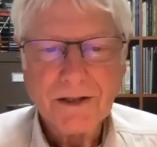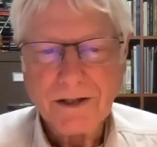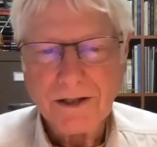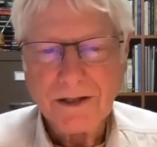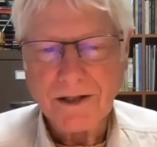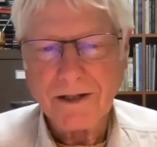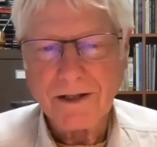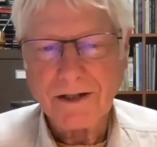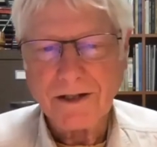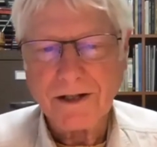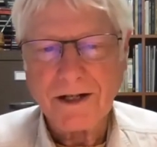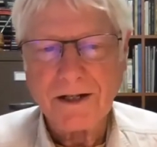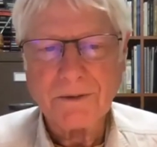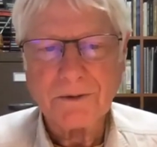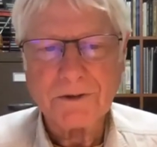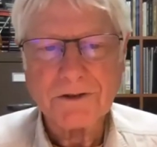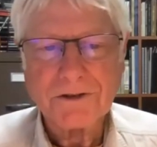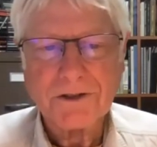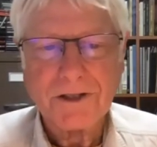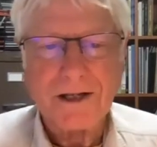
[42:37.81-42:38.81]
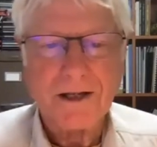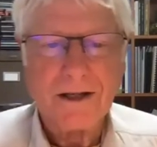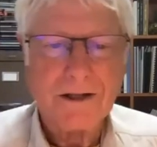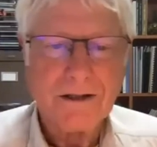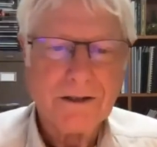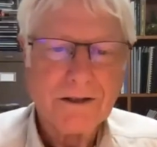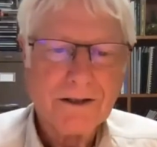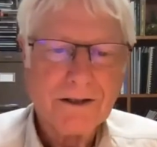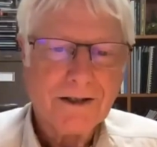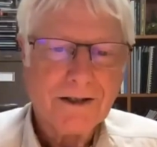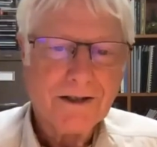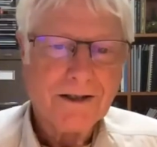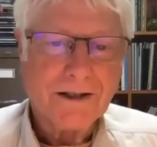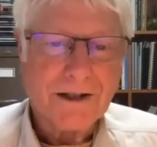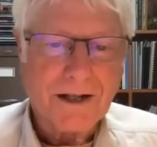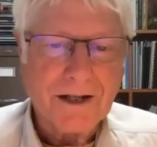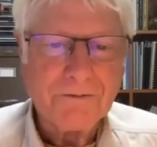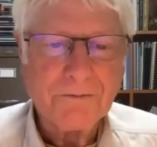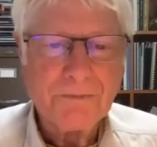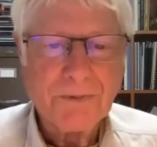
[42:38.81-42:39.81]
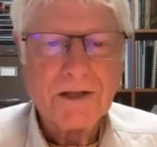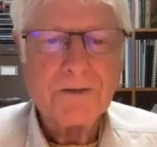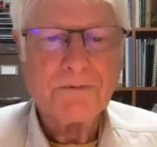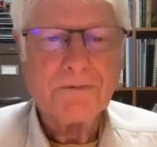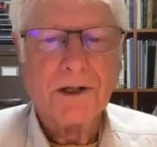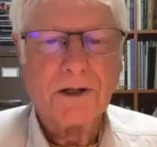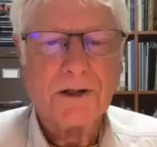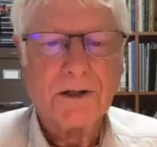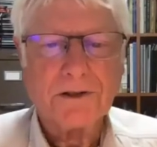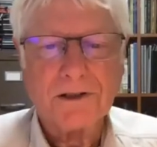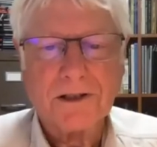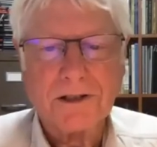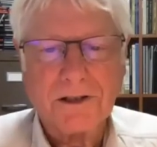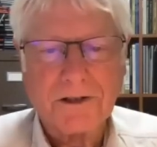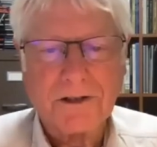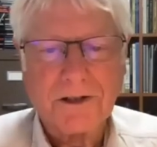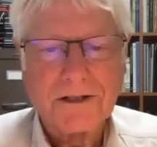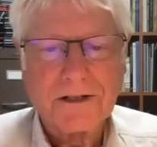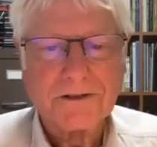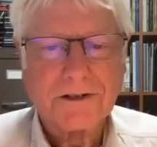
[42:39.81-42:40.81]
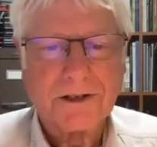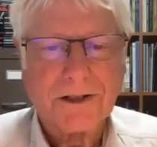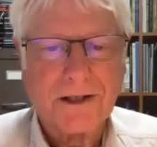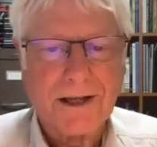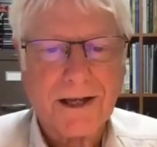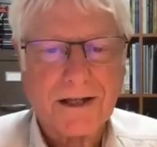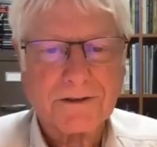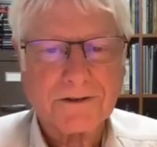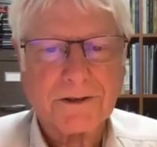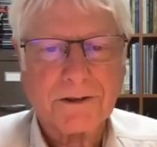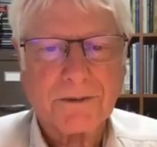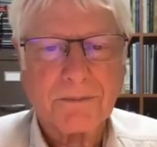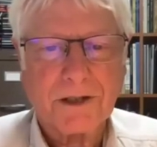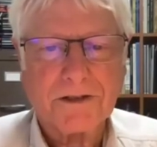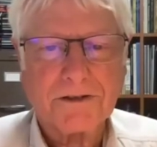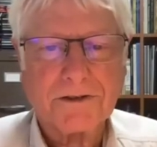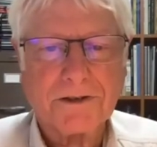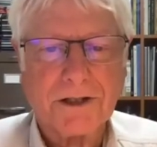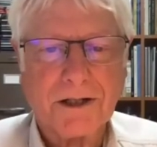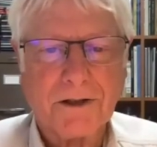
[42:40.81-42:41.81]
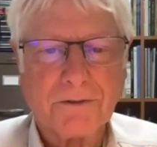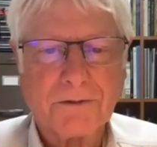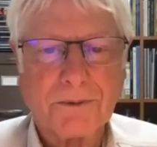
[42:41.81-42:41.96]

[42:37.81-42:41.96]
And I always say, I've paid very little attention to casting myself,